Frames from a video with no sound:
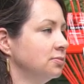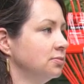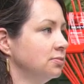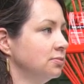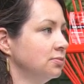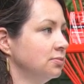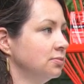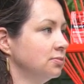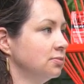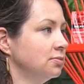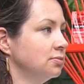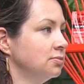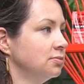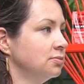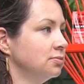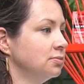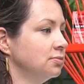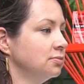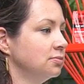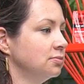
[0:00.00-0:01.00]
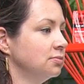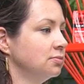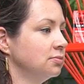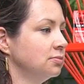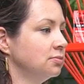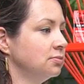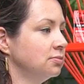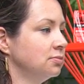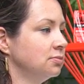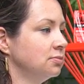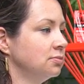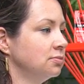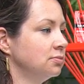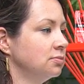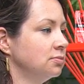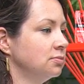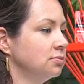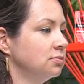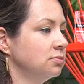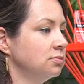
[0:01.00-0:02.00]

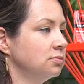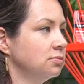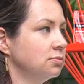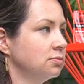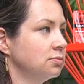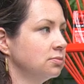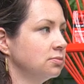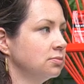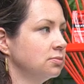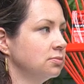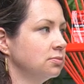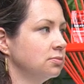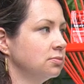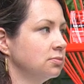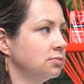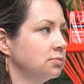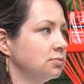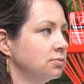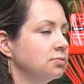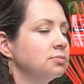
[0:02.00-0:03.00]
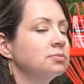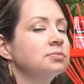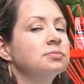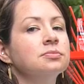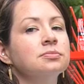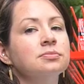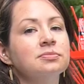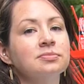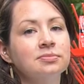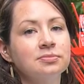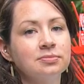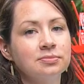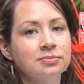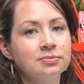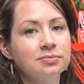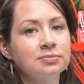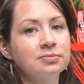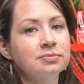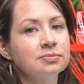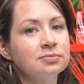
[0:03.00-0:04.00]

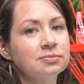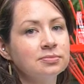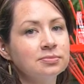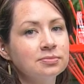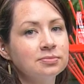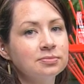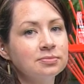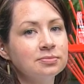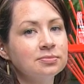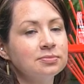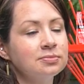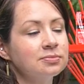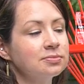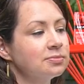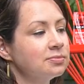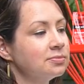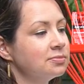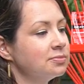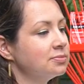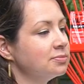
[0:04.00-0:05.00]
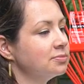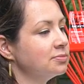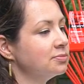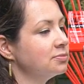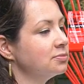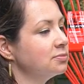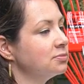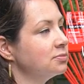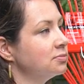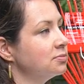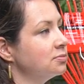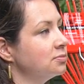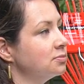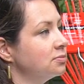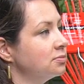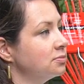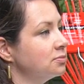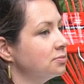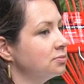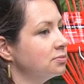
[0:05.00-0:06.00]

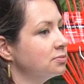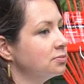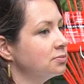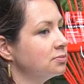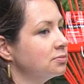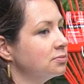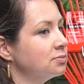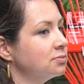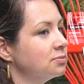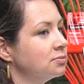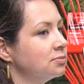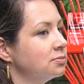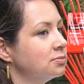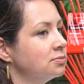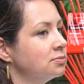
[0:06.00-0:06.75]
(not speaking)